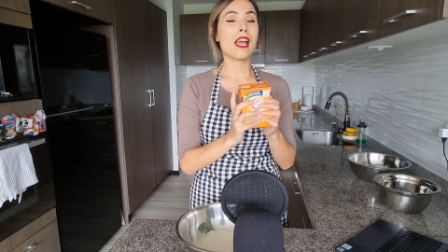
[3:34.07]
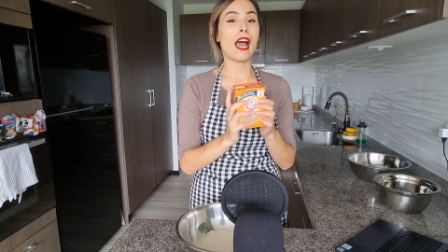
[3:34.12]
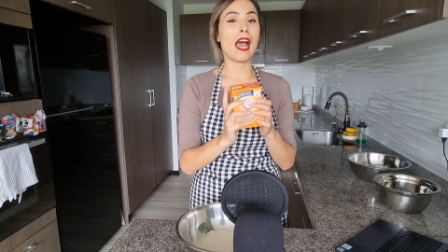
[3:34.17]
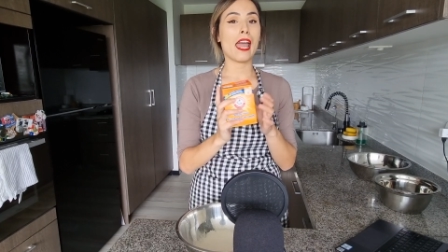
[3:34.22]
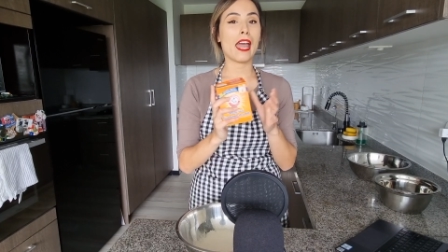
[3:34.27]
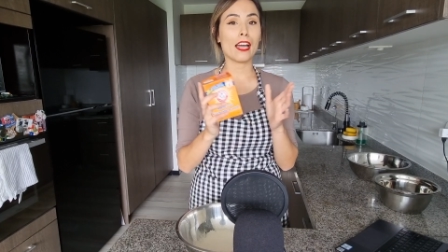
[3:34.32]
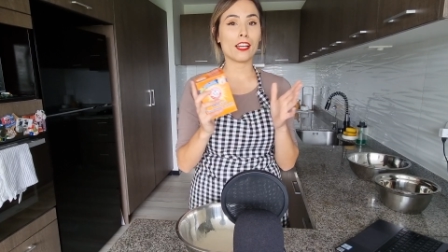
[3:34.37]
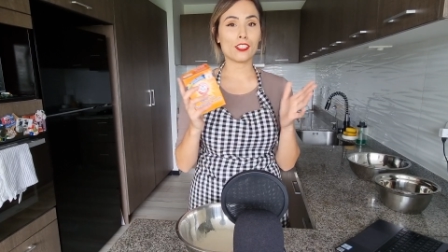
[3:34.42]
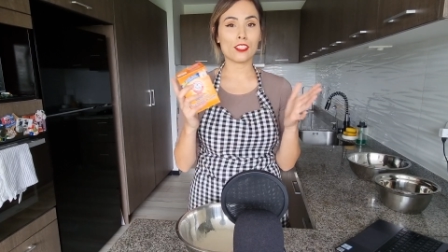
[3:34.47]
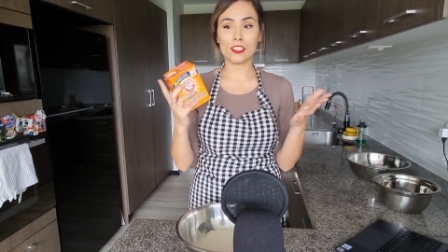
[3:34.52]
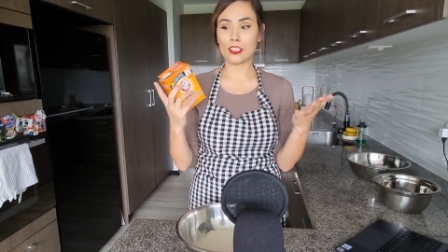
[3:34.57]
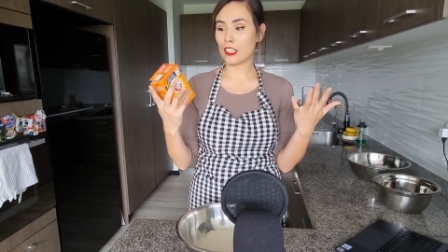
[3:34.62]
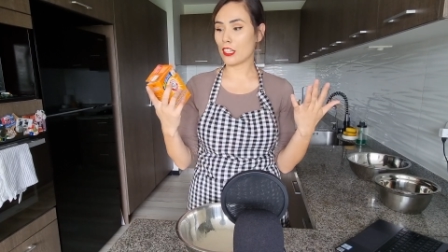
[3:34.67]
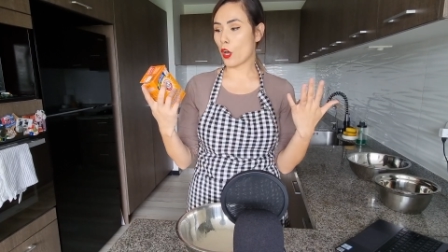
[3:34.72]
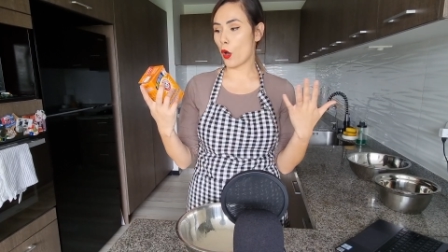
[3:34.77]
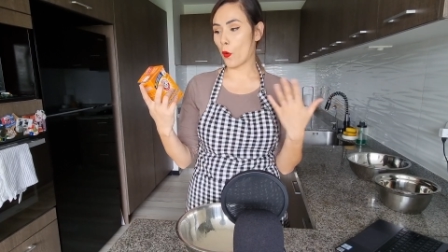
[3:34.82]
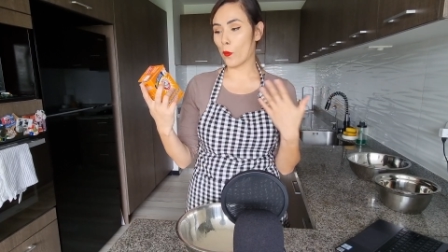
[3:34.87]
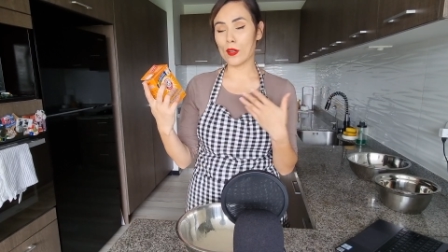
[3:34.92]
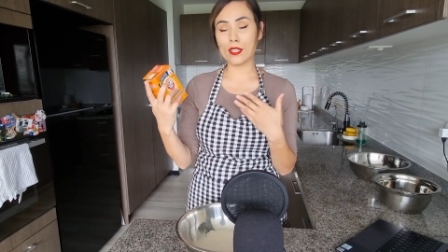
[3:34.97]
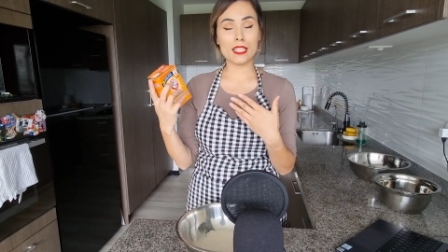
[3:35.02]
I actually
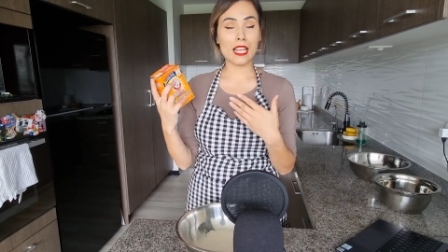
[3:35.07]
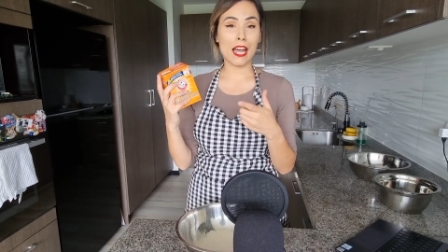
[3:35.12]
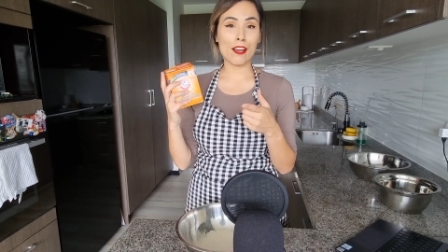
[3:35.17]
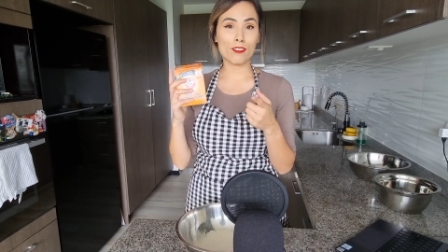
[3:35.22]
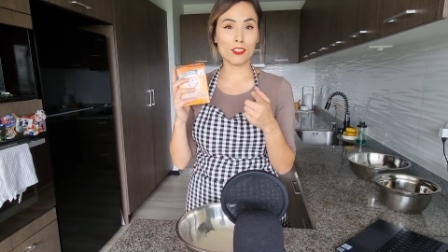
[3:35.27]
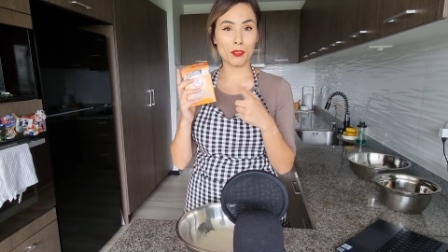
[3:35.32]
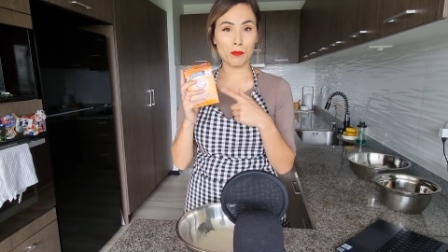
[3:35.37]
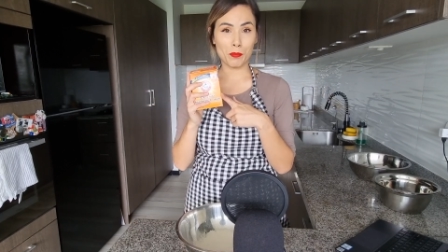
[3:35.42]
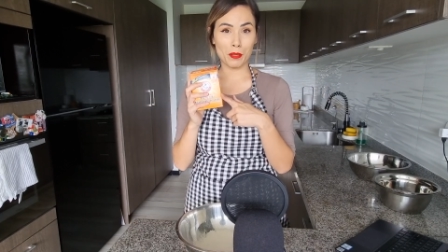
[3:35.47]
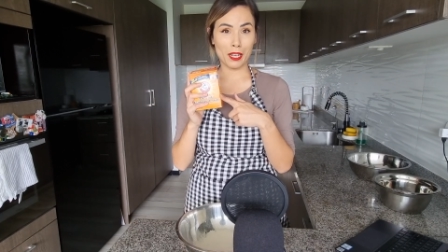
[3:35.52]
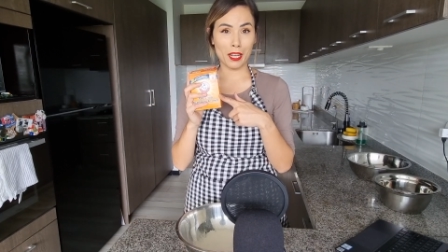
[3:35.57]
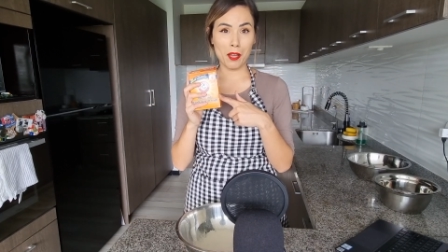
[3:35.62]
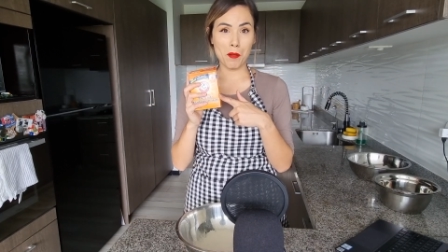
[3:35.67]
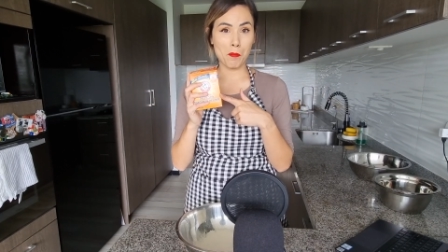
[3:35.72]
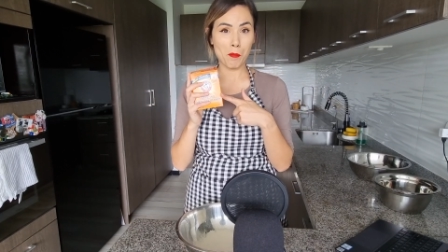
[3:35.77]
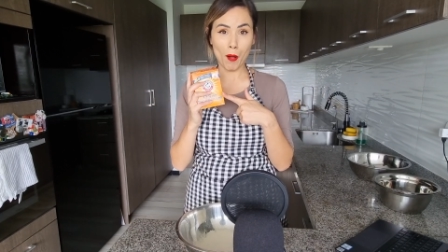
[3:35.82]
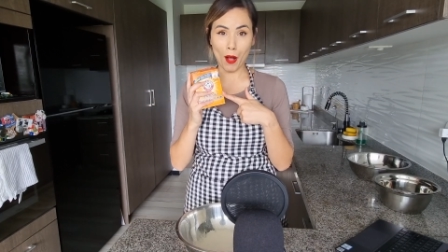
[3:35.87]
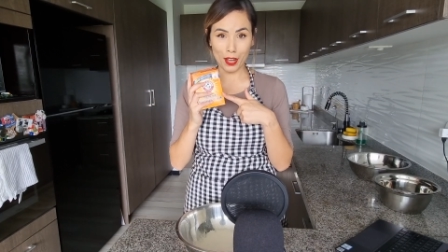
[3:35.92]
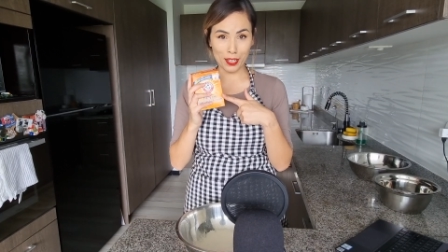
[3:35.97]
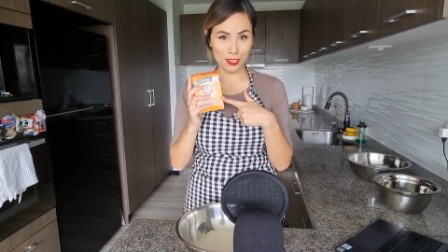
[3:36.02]
always have to bring a
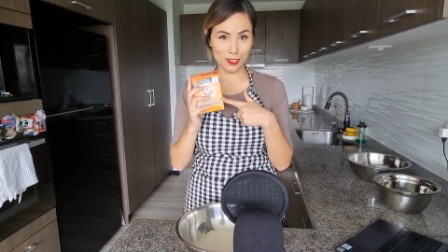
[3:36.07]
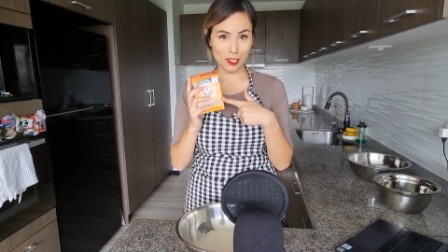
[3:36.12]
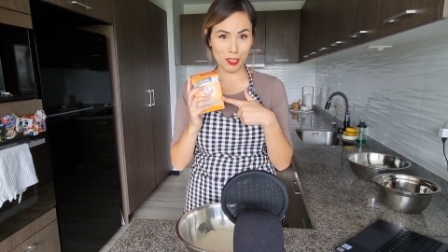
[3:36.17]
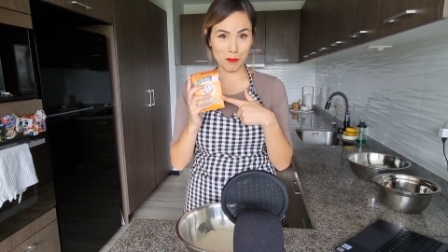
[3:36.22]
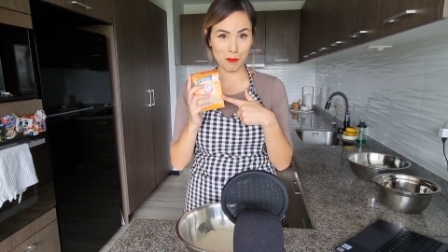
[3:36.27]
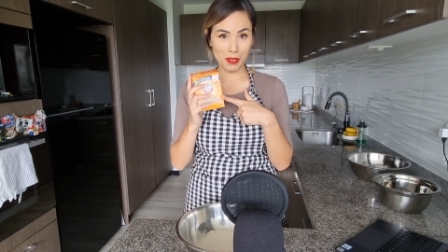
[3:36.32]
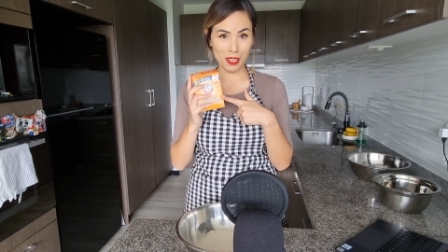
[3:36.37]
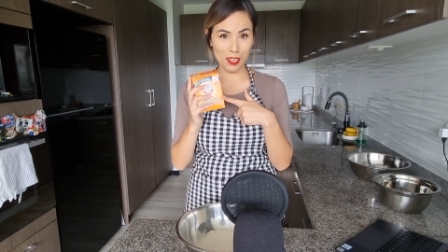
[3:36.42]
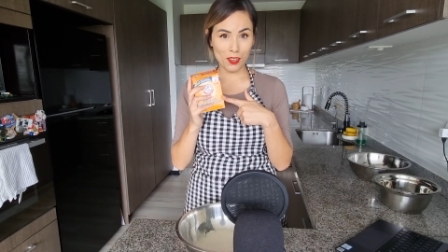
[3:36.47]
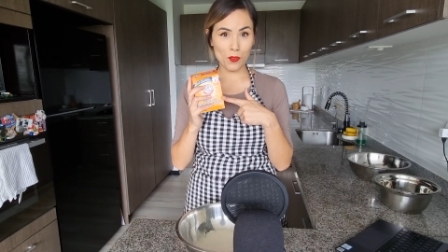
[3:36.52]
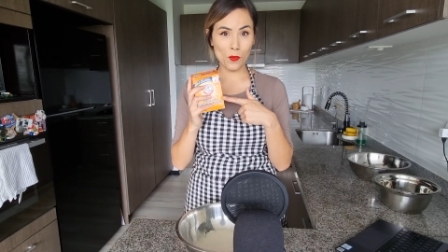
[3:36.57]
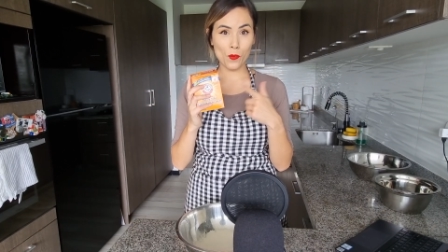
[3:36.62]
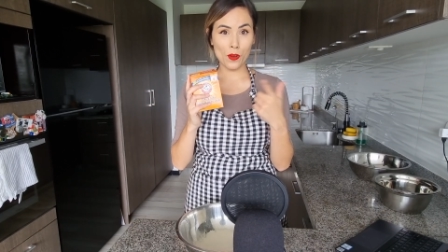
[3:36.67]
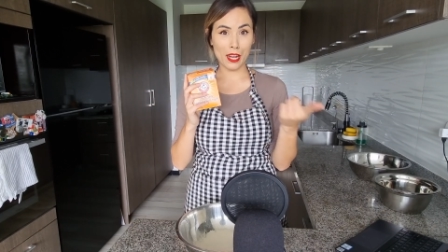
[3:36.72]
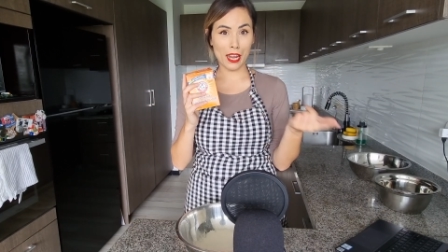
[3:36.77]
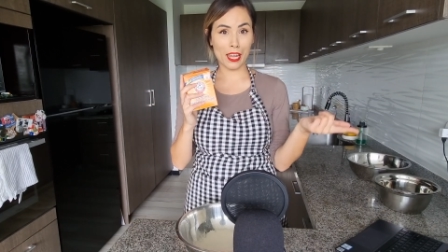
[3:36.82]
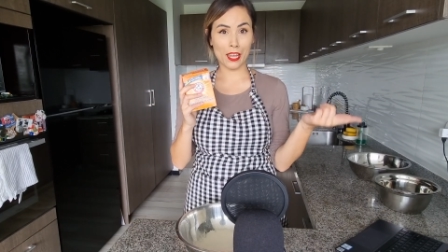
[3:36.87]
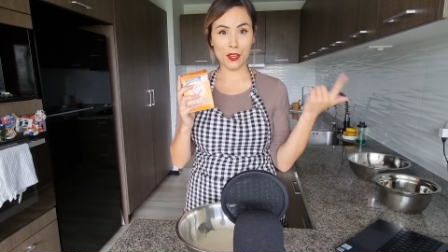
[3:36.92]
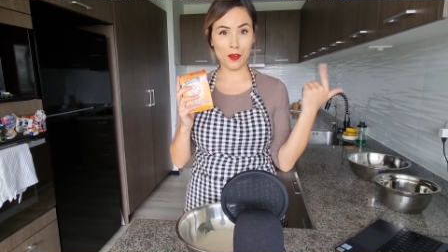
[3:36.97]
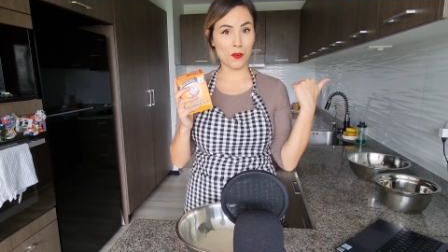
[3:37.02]
box with me when
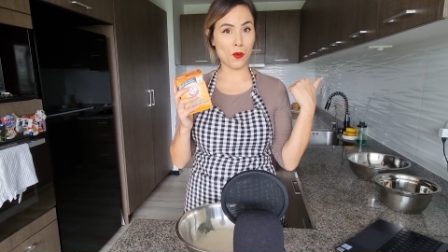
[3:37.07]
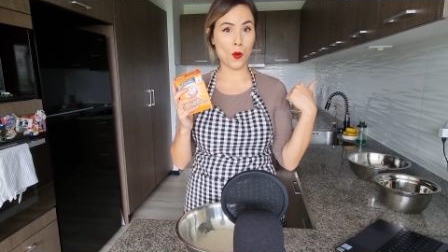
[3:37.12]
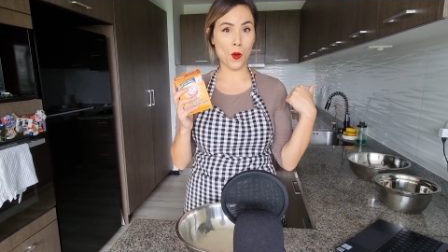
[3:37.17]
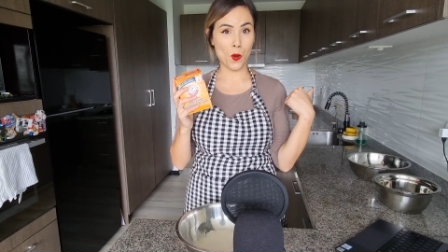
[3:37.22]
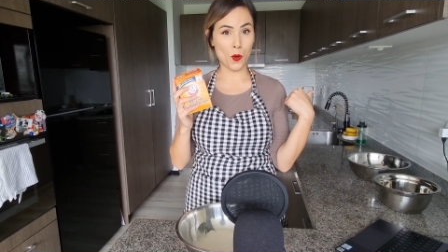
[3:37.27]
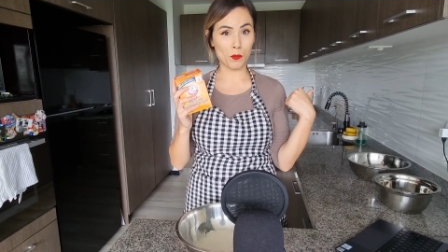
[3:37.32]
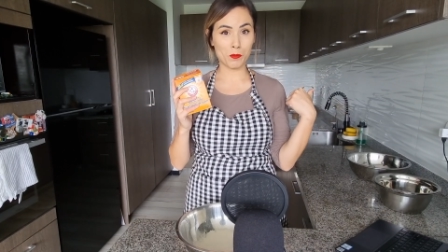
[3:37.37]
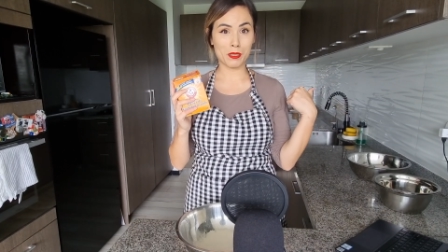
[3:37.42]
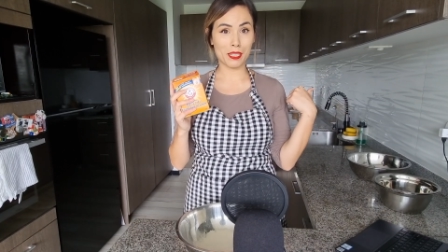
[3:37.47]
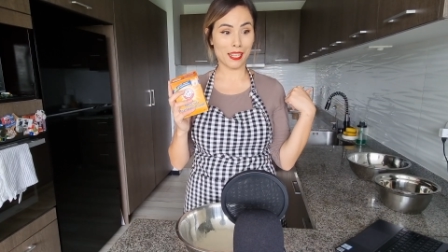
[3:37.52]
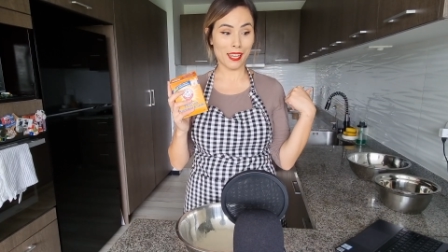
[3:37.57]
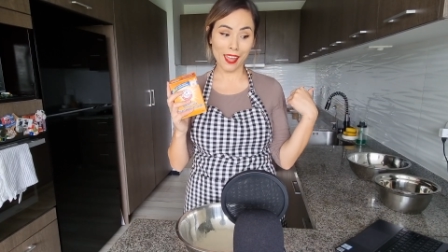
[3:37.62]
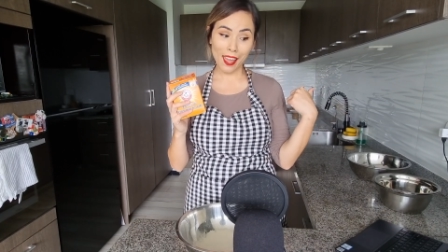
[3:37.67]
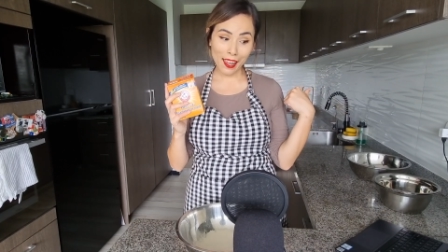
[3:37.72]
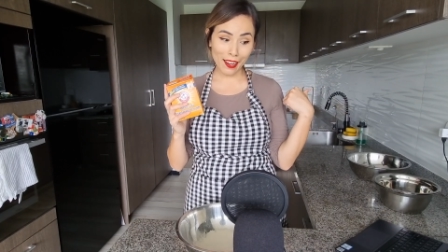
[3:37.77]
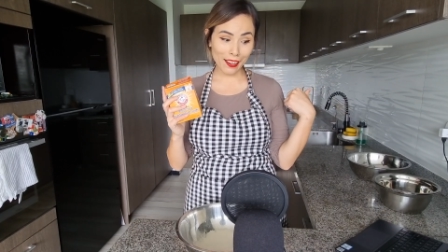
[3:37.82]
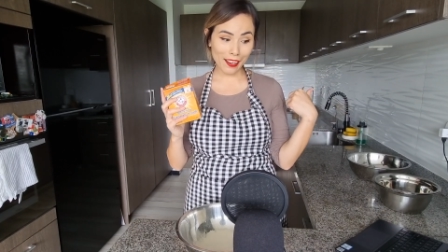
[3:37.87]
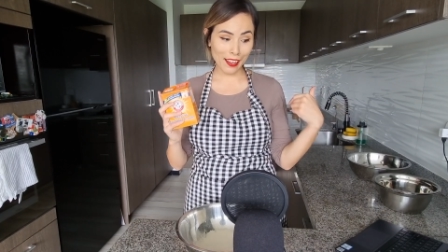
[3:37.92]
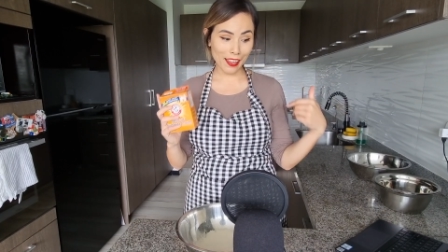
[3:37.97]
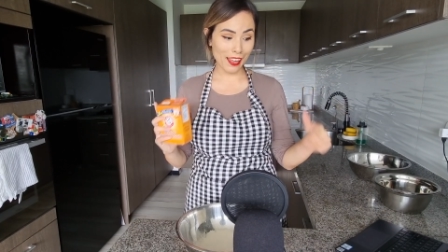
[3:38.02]
I go home to
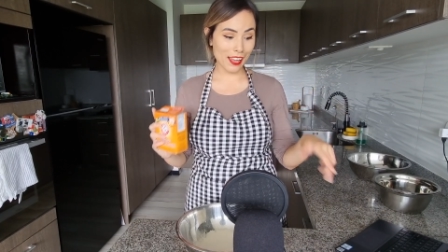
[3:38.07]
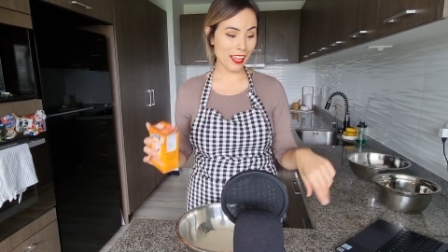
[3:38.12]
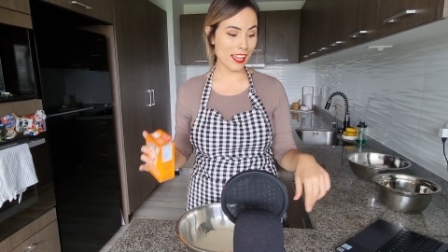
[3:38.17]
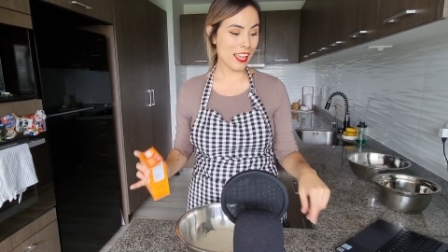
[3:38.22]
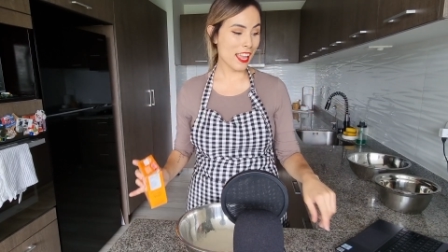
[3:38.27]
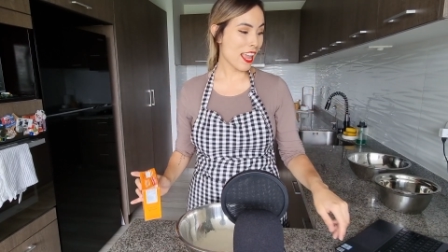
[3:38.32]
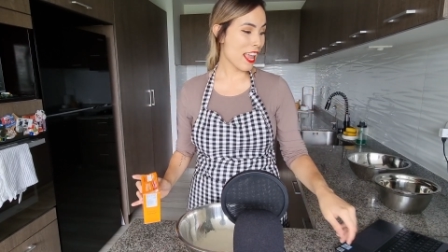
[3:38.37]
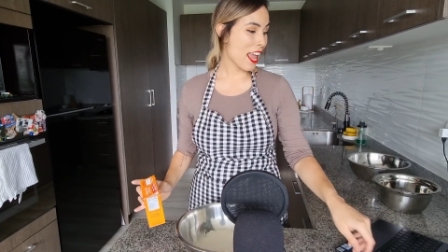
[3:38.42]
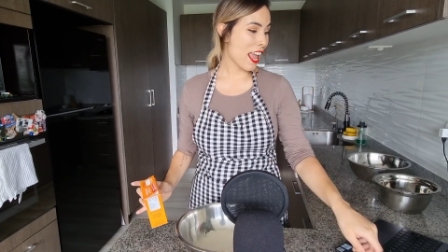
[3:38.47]
Canada.